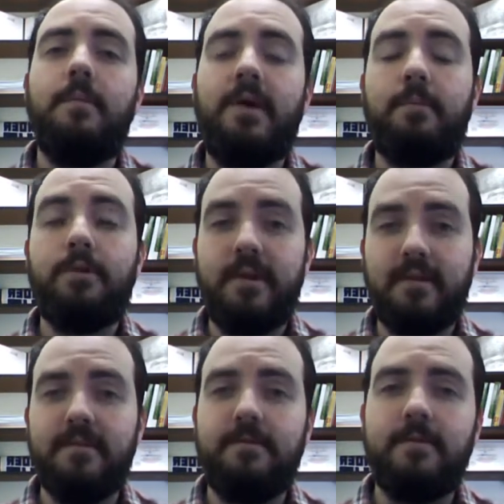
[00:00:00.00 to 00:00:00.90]
but it
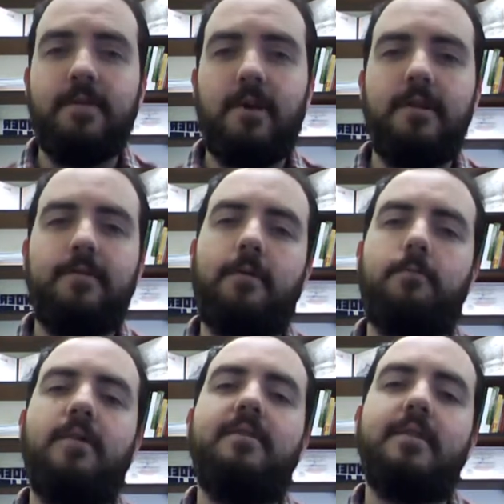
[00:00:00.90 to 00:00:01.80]
predicts it for very different
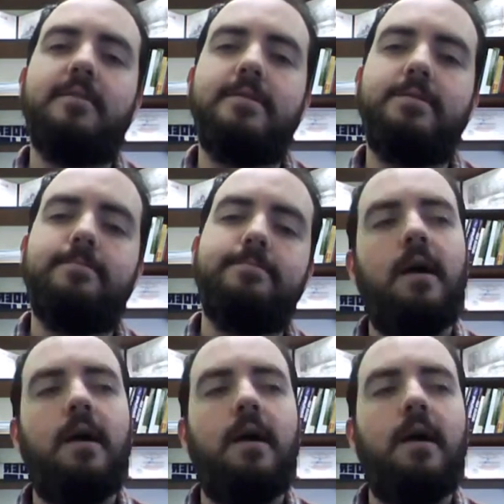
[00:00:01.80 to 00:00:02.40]
reasons.